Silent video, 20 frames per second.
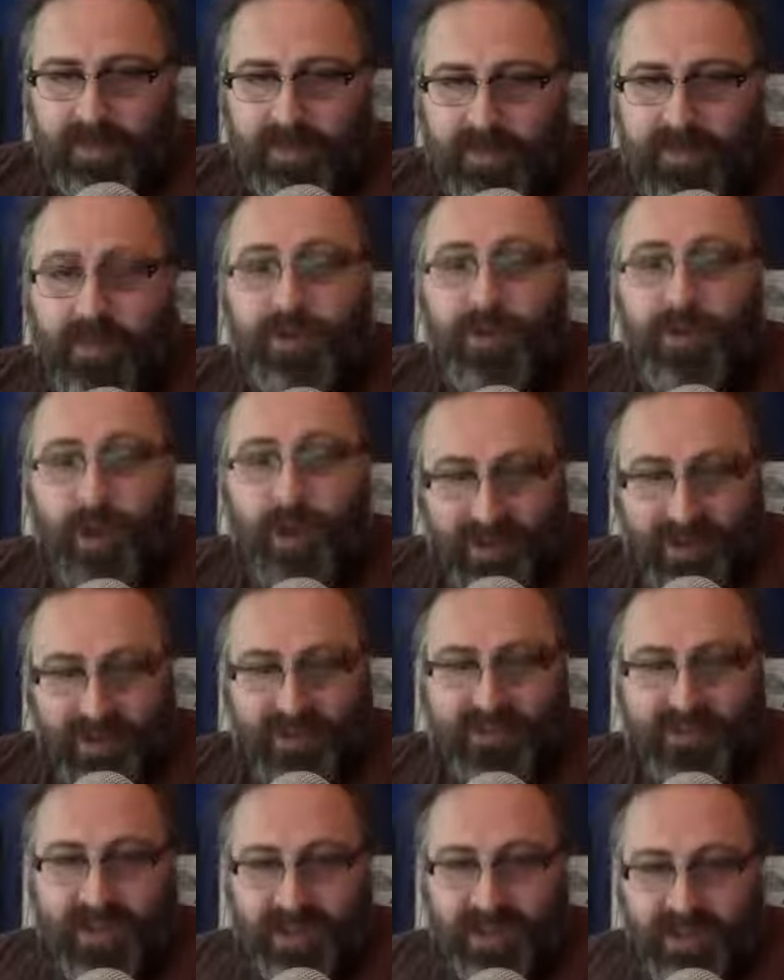You're nodding
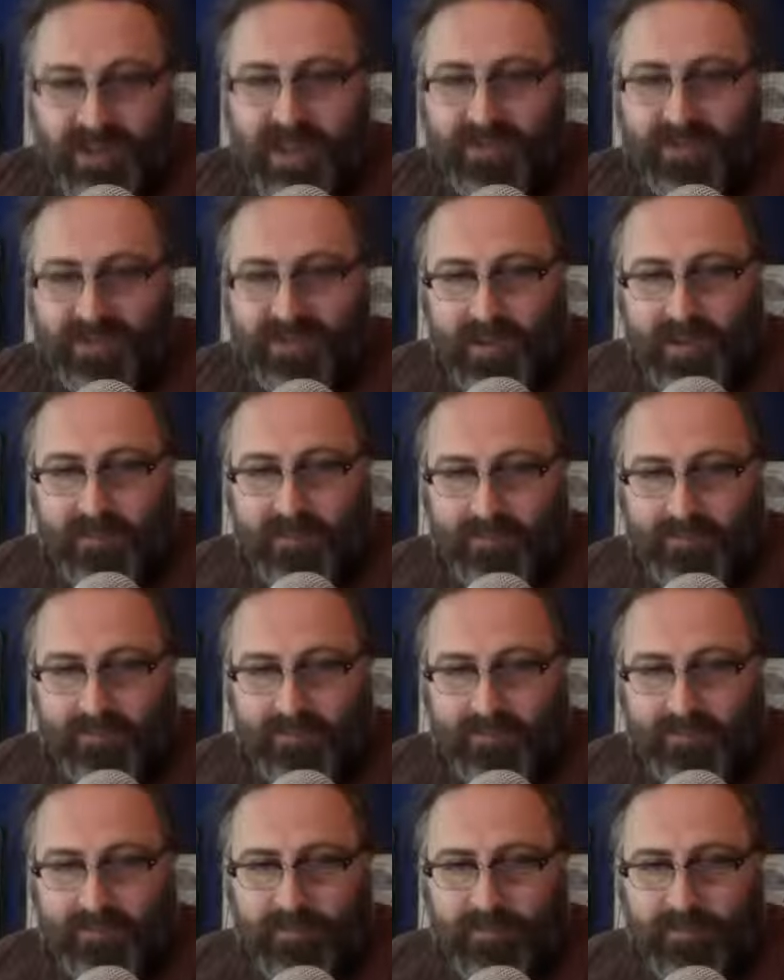and saying yes, yeah?
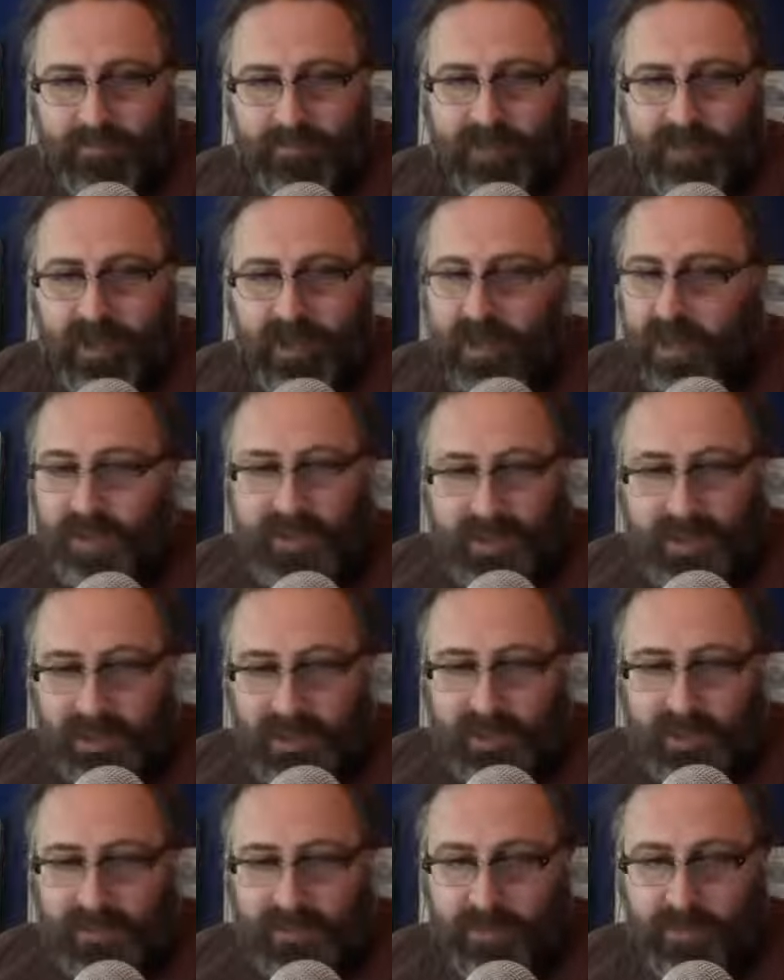I can't hear
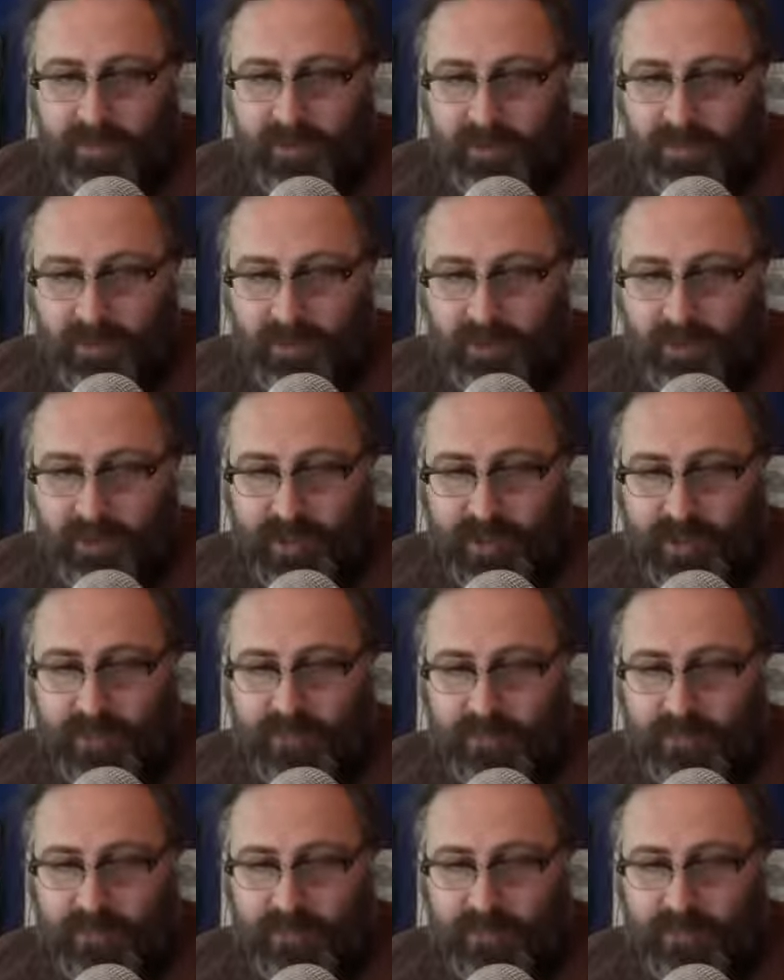you. Are you nodding?